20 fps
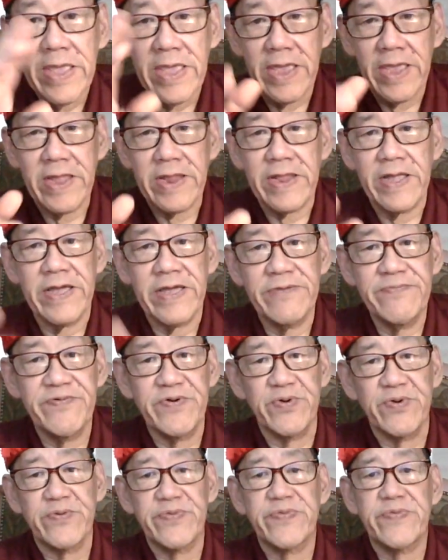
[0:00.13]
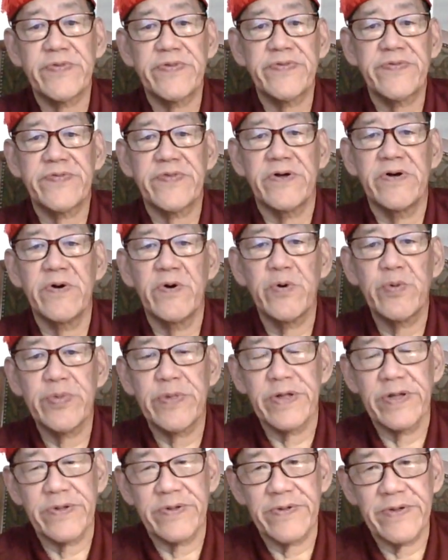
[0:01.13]
And hi, folks. This is Old
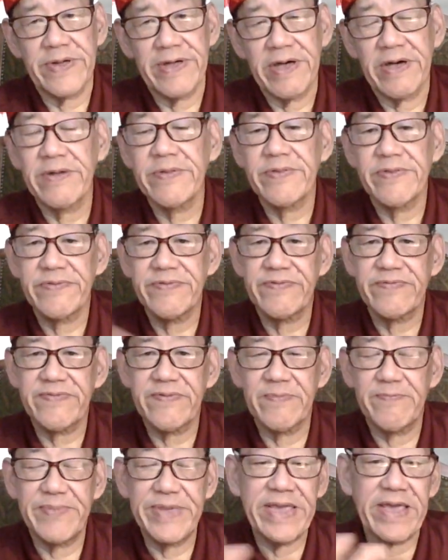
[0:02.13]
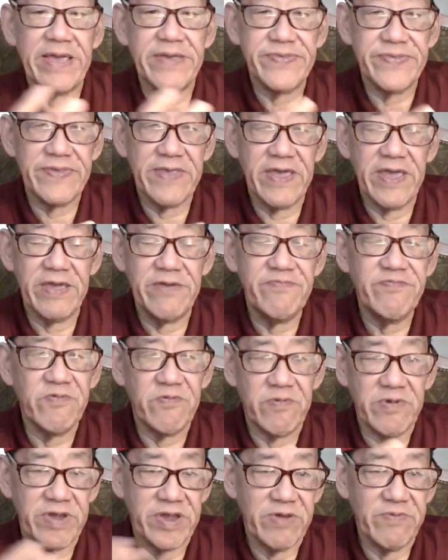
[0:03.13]
Uncle Al. This is a PSA
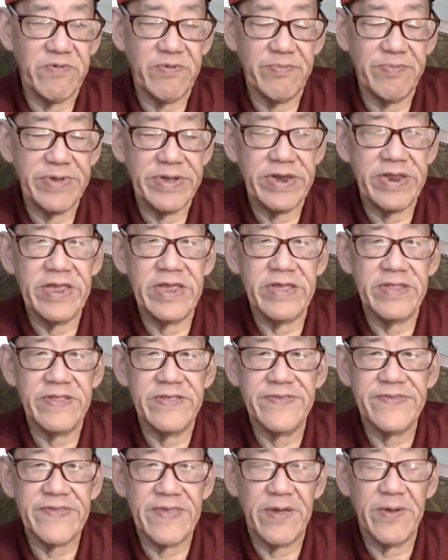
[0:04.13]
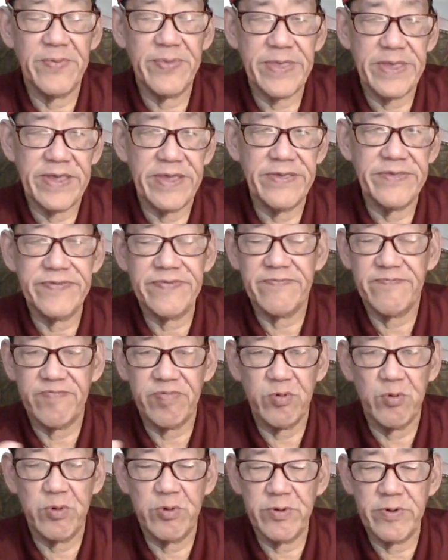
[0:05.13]
for everybody in the Southeast,
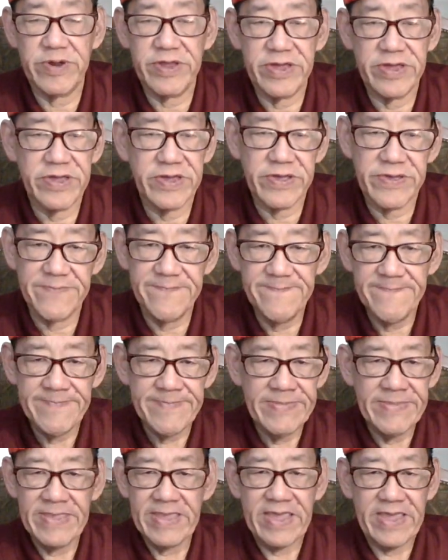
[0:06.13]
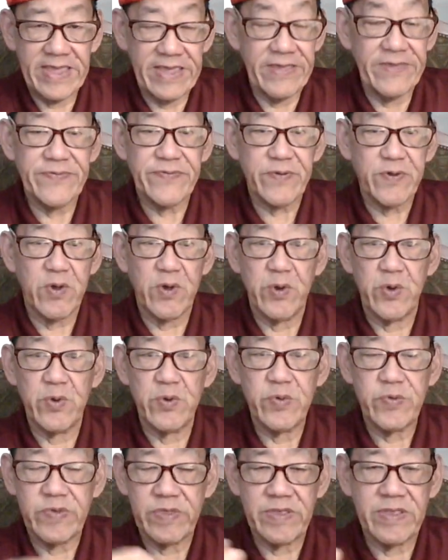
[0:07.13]
Florida, East
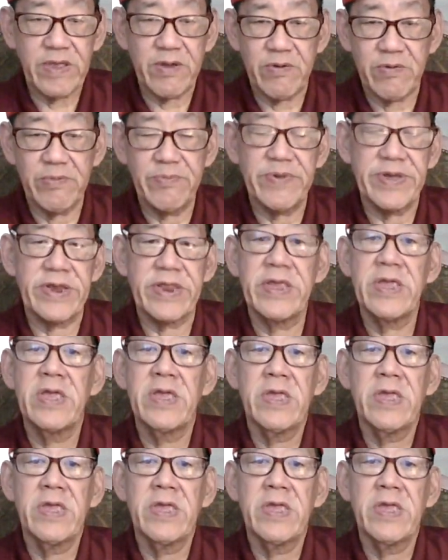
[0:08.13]
Coast, and everybody.